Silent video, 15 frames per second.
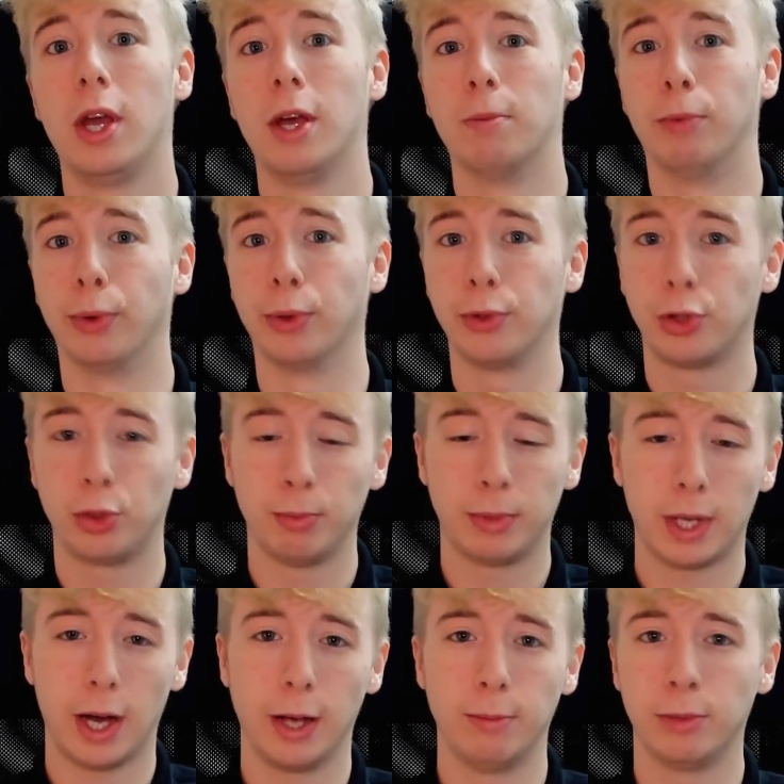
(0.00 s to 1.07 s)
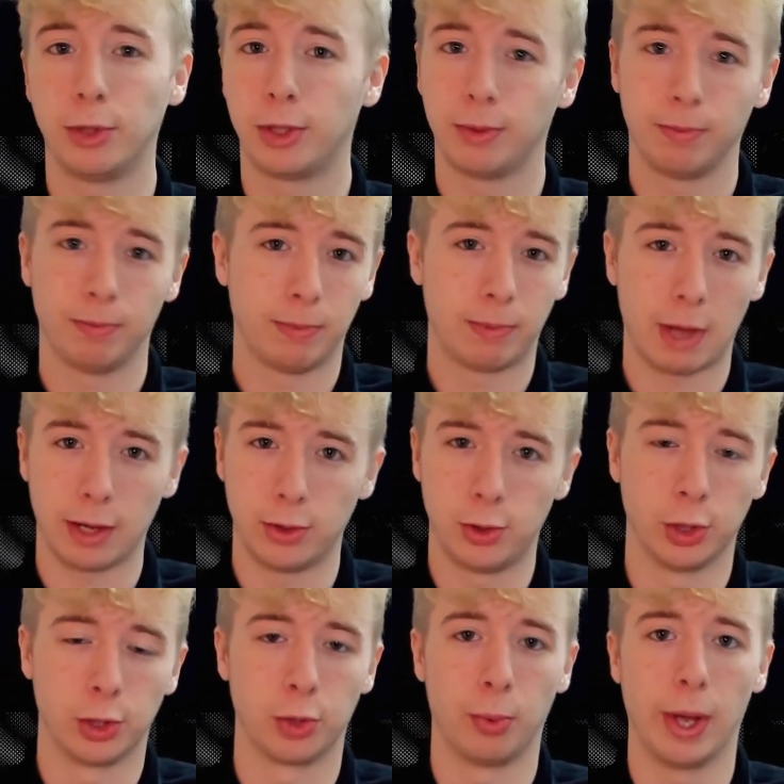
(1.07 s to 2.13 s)
but sometimes that's
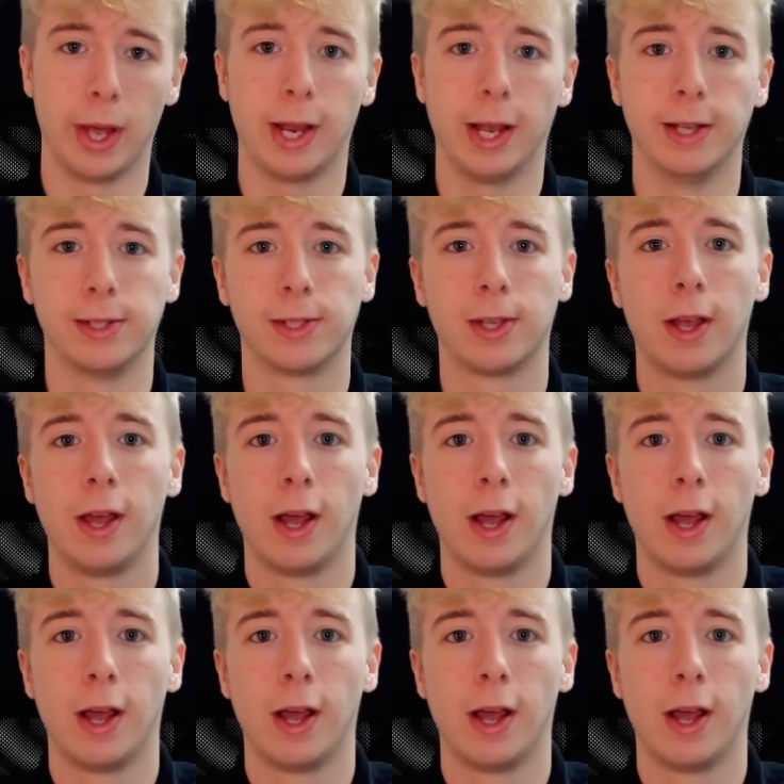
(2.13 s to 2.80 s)
just the way it is.